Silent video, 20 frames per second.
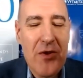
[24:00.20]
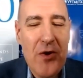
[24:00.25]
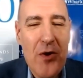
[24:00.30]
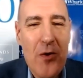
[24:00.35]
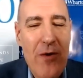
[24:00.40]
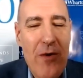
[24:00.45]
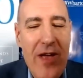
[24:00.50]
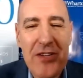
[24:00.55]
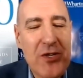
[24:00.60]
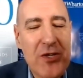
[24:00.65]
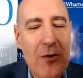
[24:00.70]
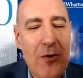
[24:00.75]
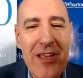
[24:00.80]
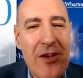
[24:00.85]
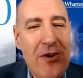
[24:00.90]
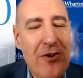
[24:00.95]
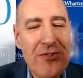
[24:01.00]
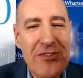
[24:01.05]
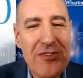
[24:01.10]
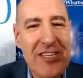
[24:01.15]
you know, we are so
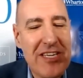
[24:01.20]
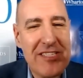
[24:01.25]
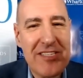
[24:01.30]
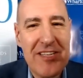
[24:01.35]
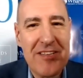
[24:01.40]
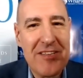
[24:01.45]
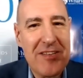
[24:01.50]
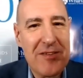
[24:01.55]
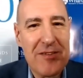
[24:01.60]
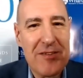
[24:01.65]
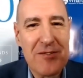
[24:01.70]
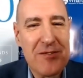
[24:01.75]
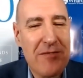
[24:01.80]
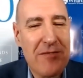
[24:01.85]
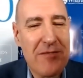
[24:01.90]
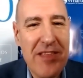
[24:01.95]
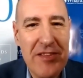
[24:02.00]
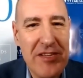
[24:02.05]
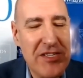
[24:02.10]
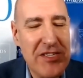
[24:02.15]
inconsistent in terms
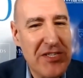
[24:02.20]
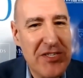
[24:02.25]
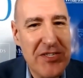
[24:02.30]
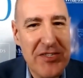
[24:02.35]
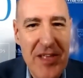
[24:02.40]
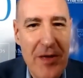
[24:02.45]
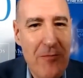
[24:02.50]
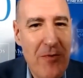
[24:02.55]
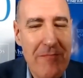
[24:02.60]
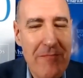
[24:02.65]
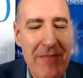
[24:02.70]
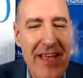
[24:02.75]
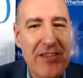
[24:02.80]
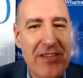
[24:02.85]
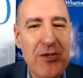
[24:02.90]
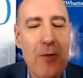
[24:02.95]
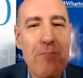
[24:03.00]
of the decisions that we make.